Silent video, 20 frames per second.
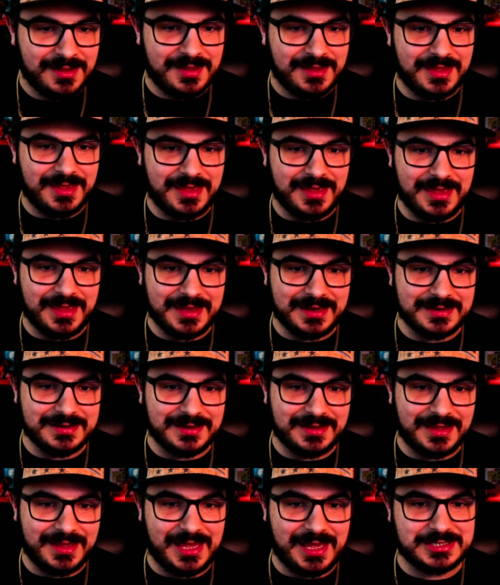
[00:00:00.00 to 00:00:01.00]
And
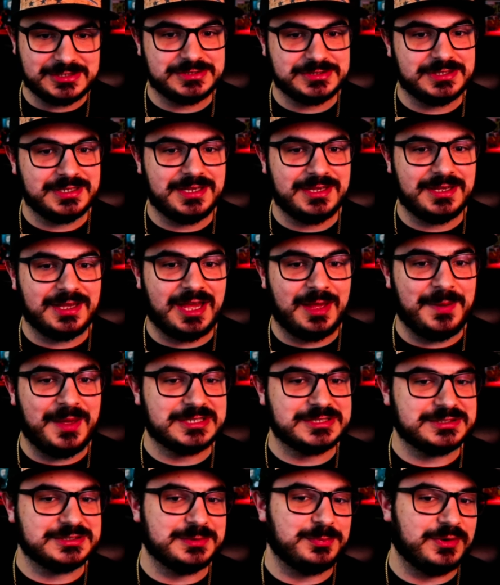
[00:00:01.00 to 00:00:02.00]
actually, I'm
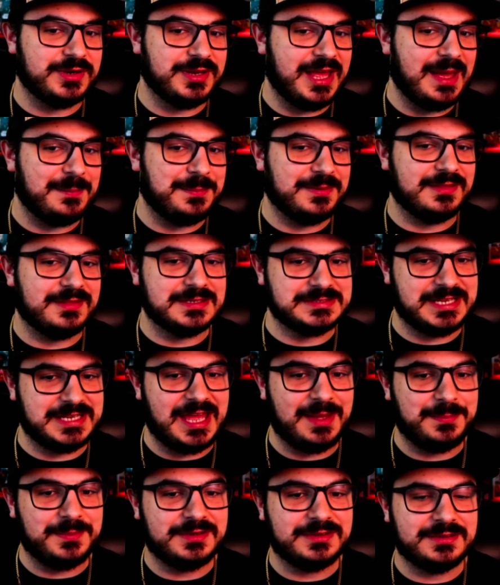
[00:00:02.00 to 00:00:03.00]
actually pretty happy that this
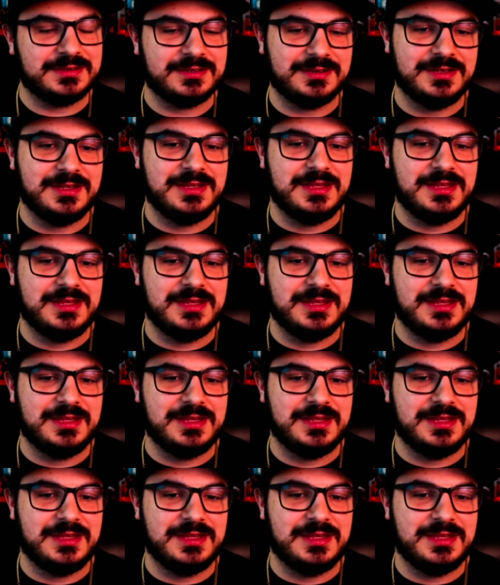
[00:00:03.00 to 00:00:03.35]
happened.